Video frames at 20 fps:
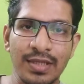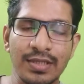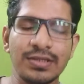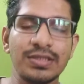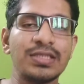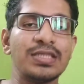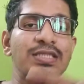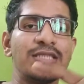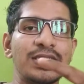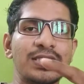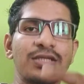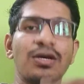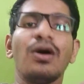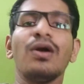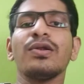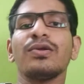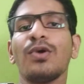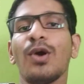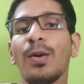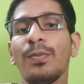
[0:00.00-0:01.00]
This is
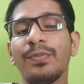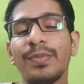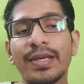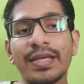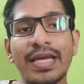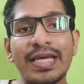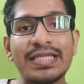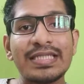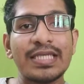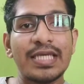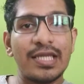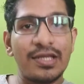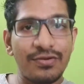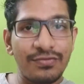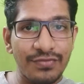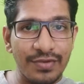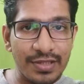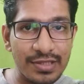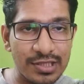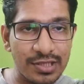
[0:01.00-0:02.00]
called copyright
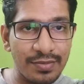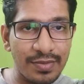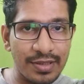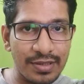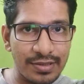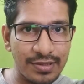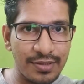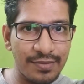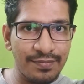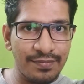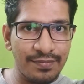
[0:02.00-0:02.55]
infringement,